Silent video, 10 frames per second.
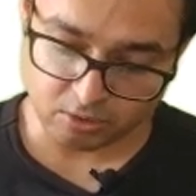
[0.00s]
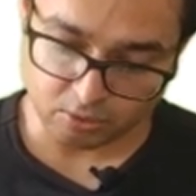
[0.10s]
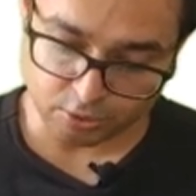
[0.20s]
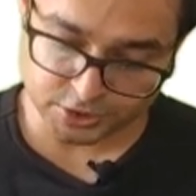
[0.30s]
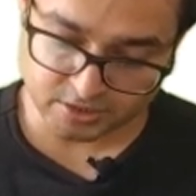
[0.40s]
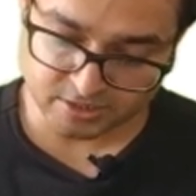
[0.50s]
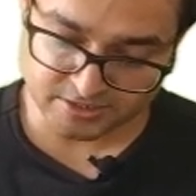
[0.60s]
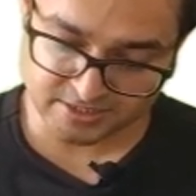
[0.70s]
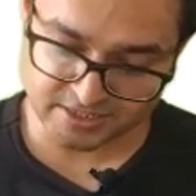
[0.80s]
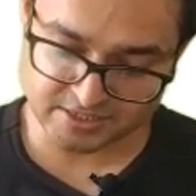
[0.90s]
Gaucher
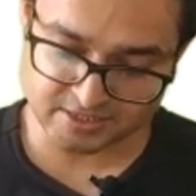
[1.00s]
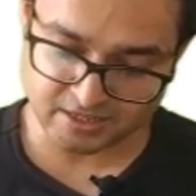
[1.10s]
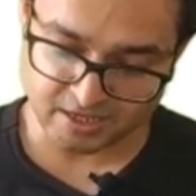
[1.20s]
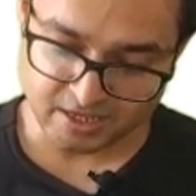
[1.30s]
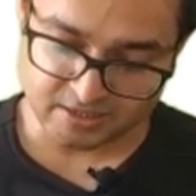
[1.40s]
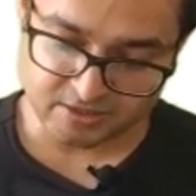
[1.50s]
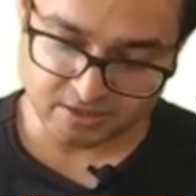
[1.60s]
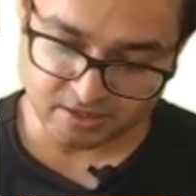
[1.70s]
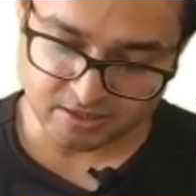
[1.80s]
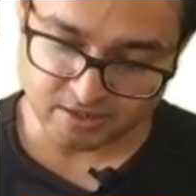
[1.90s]
disease,
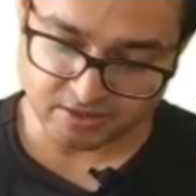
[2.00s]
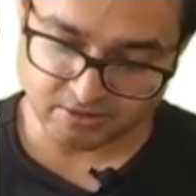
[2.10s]
the